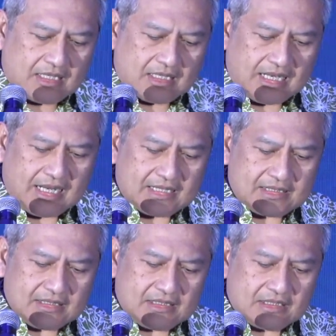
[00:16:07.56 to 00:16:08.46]

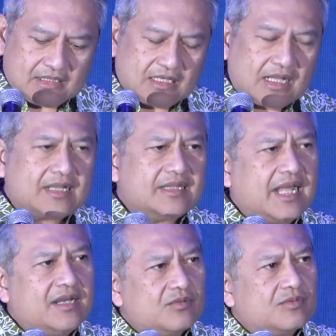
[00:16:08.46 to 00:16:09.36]
And
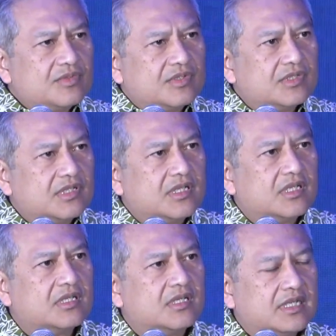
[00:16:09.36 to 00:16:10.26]
that
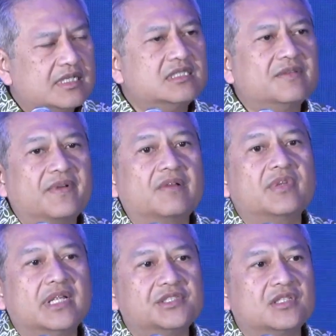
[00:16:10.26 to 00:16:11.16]
is the
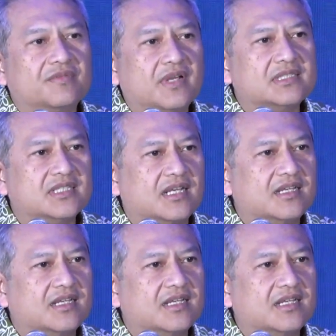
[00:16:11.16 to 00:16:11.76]
foundation of Khazanah.